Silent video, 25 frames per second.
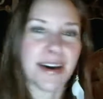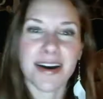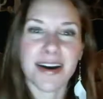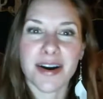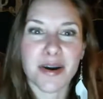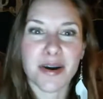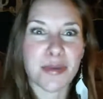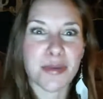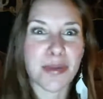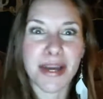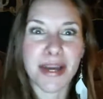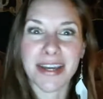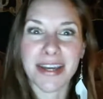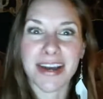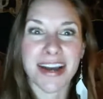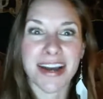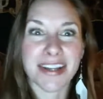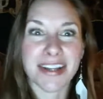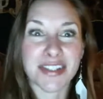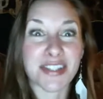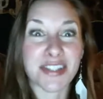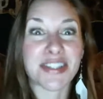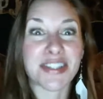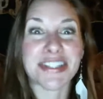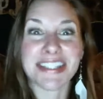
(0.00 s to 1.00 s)
Oh my
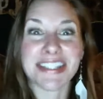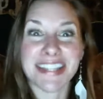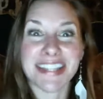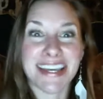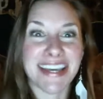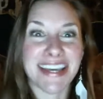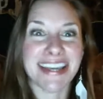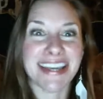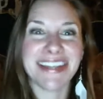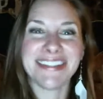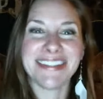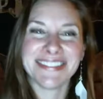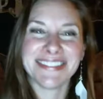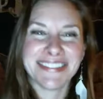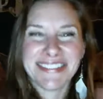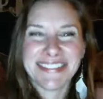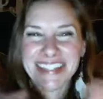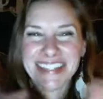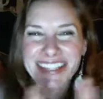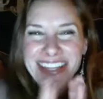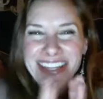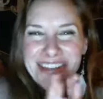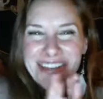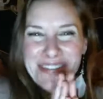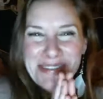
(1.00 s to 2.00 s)
gosh, this kid. Oh, I
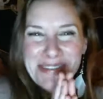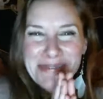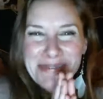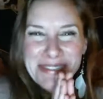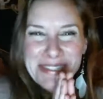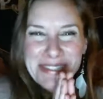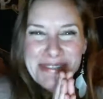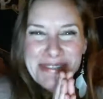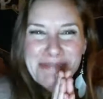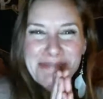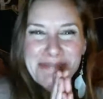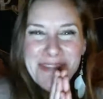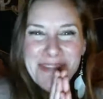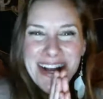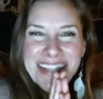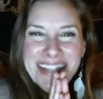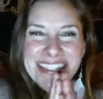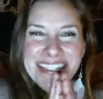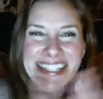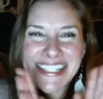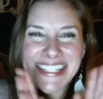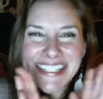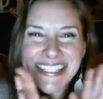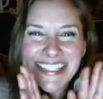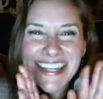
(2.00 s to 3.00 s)
love him so much.
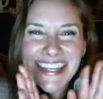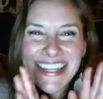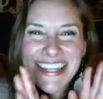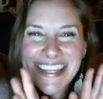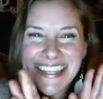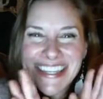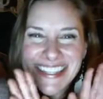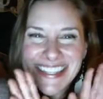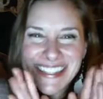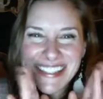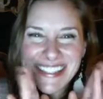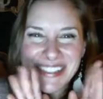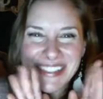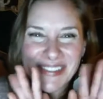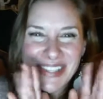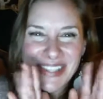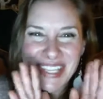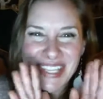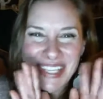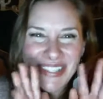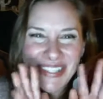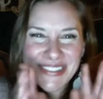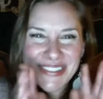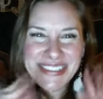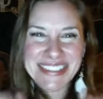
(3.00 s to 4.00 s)
He's lucky. He's so
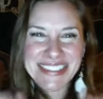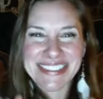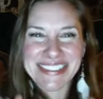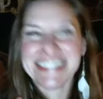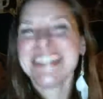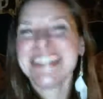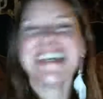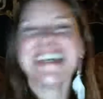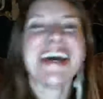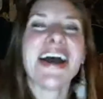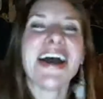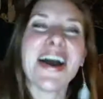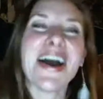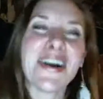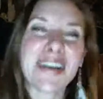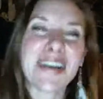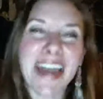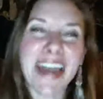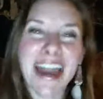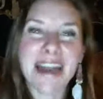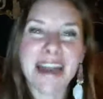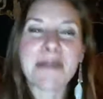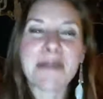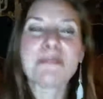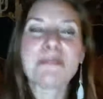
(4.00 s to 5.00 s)
cute.
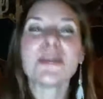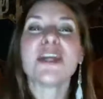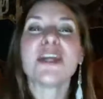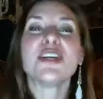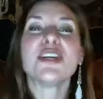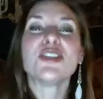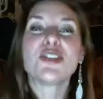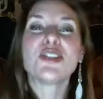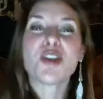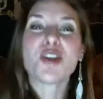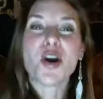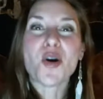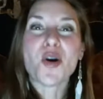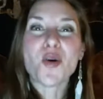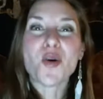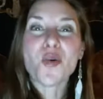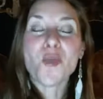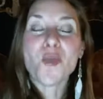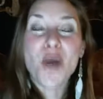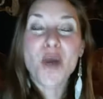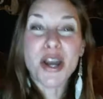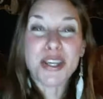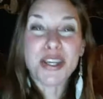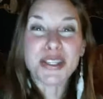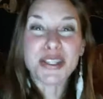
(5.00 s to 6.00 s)
Okay, so
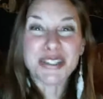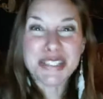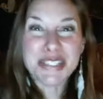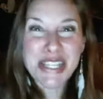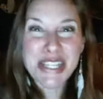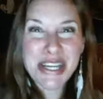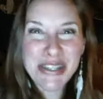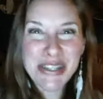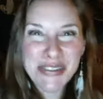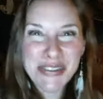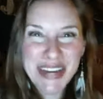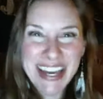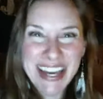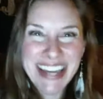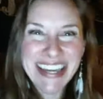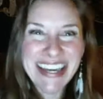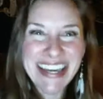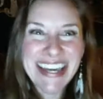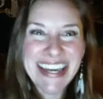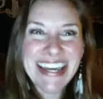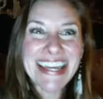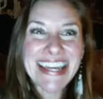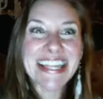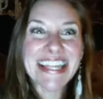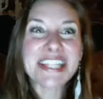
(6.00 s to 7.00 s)
what you're doing
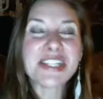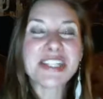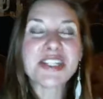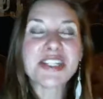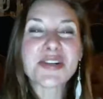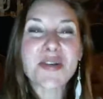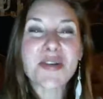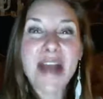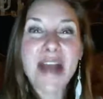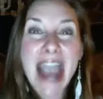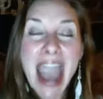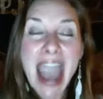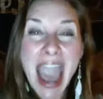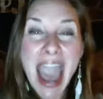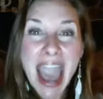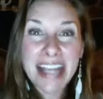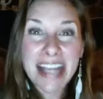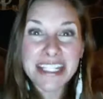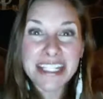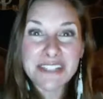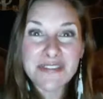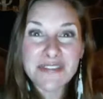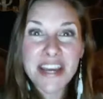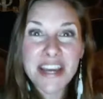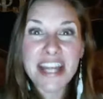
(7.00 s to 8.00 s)
is you're
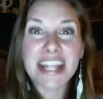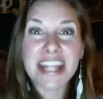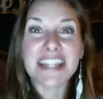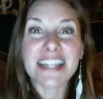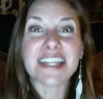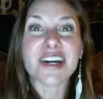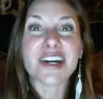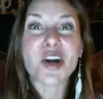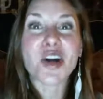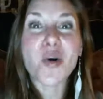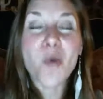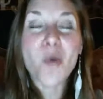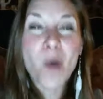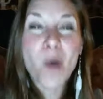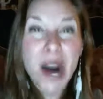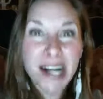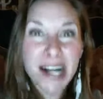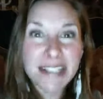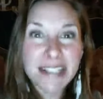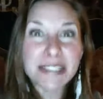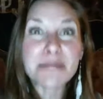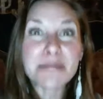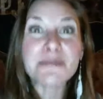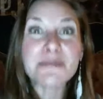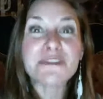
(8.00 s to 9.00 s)
activating the
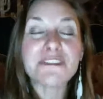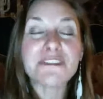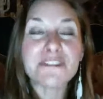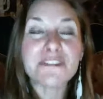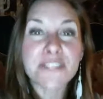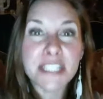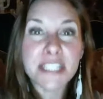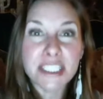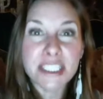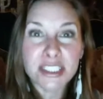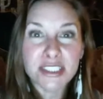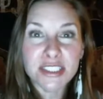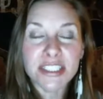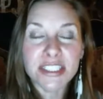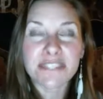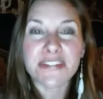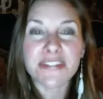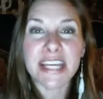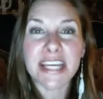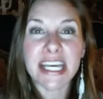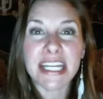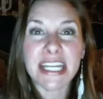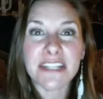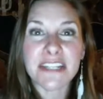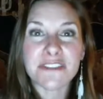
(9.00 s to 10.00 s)
quantum field of
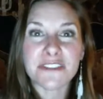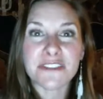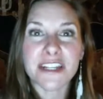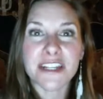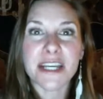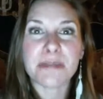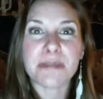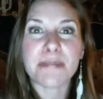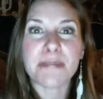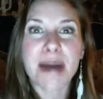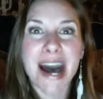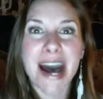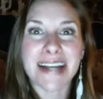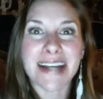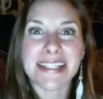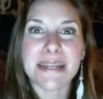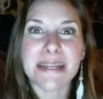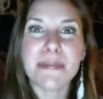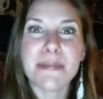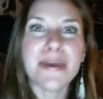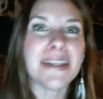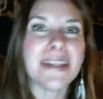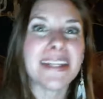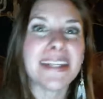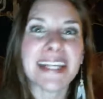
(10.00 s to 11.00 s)
infinite
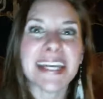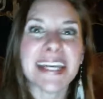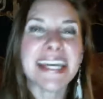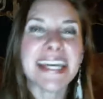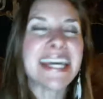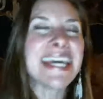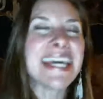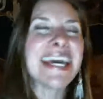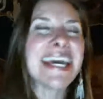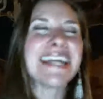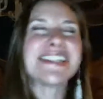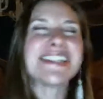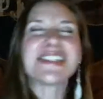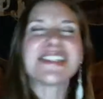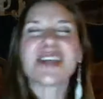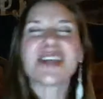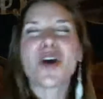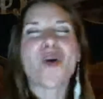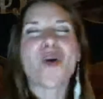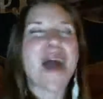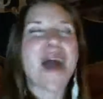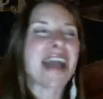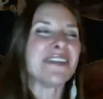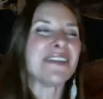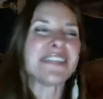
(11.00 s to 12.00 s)
possibility. And so
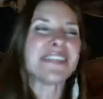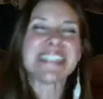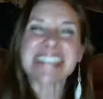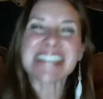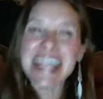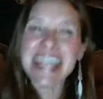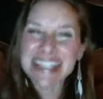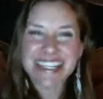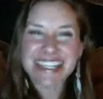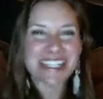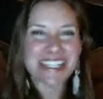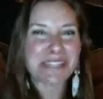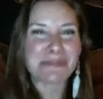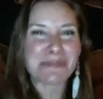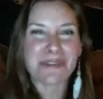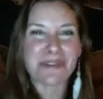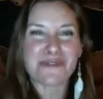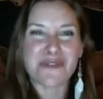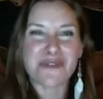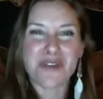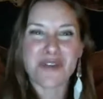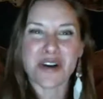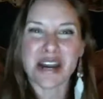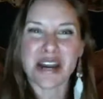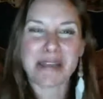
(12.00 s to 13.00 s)
I've said this
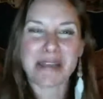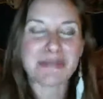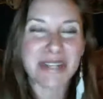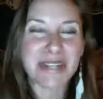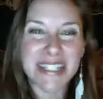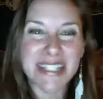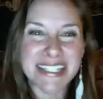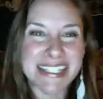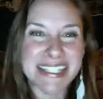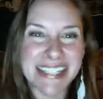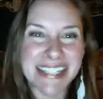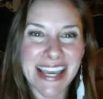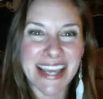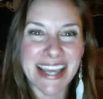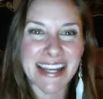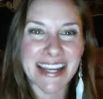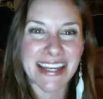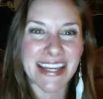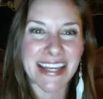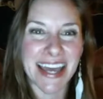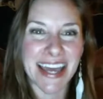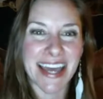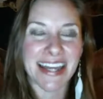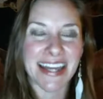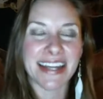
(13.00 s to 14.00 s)
before, and I'm going to say it
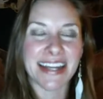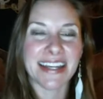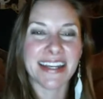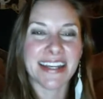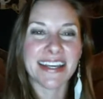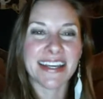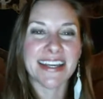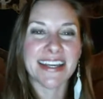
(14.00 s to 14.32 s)
again.